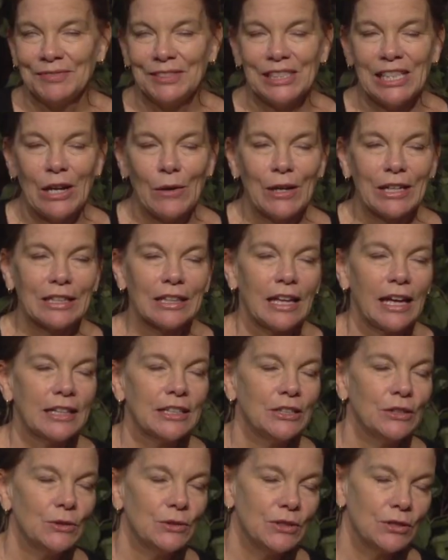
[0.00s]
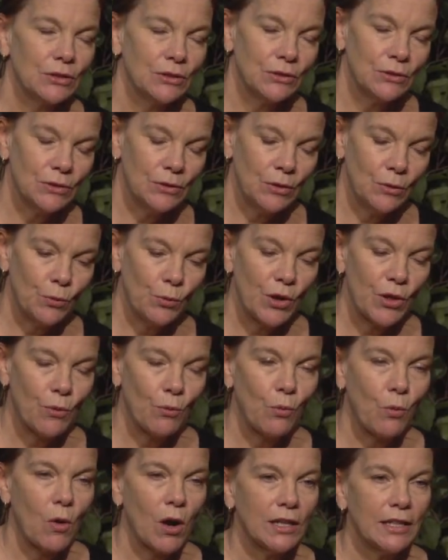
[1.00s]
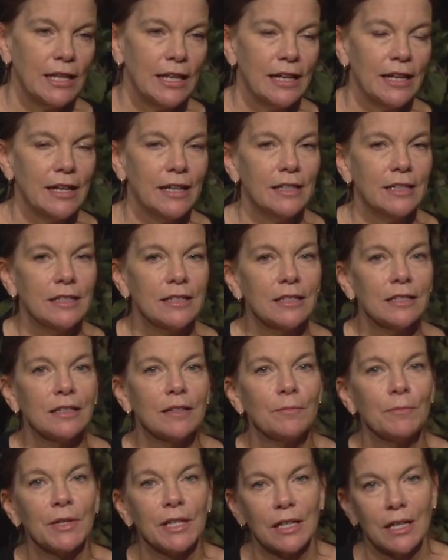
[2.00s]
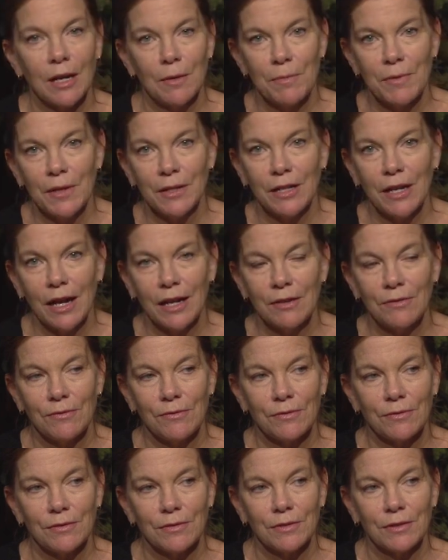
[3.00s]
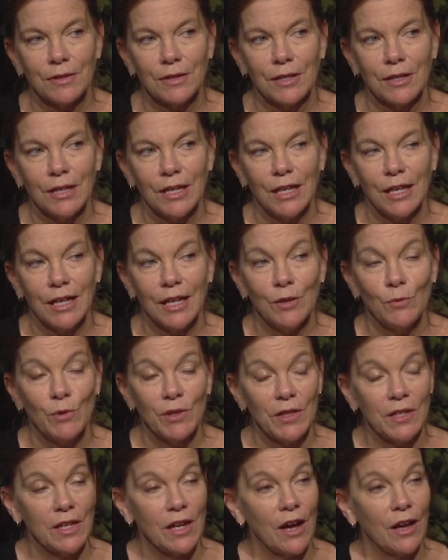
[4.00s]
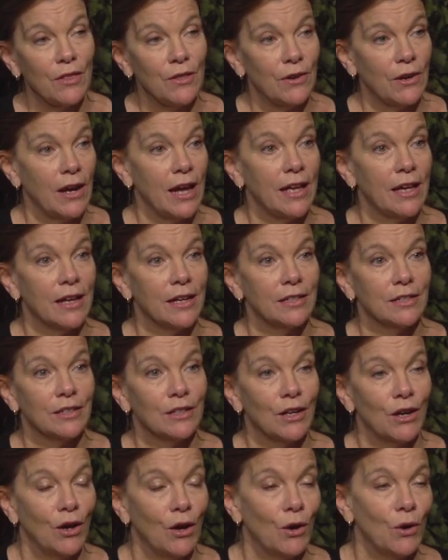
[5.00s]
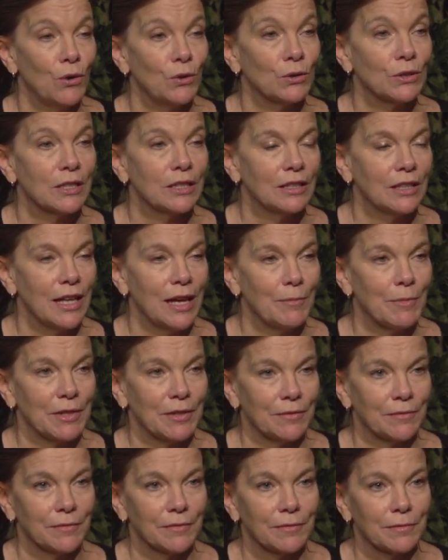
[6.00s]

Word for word: Now I'd like you to, with one hand, pick up the knife and with the other hand, hold the lemon.